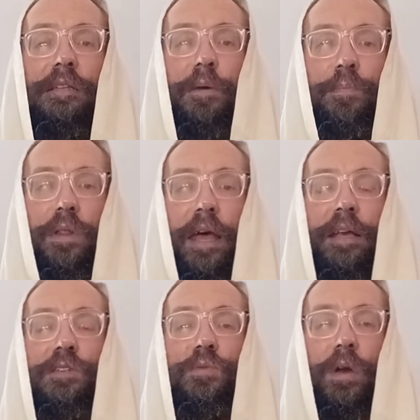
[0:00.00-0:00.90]
a
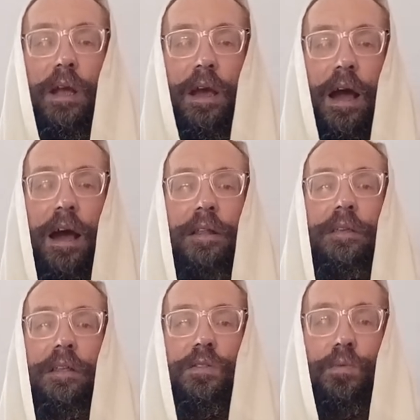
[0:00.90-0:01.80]
place where God
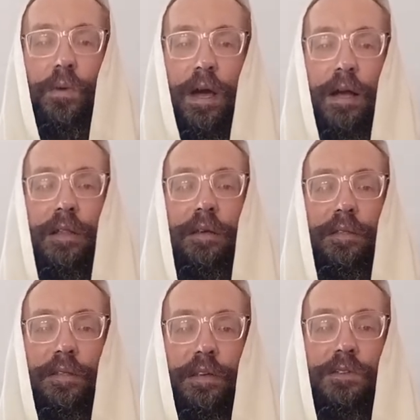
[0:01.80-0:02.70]
can dwell
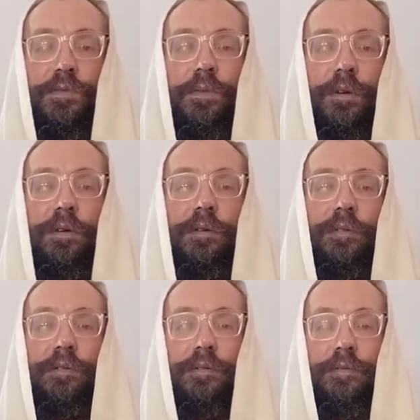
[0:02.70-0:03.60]
in this world.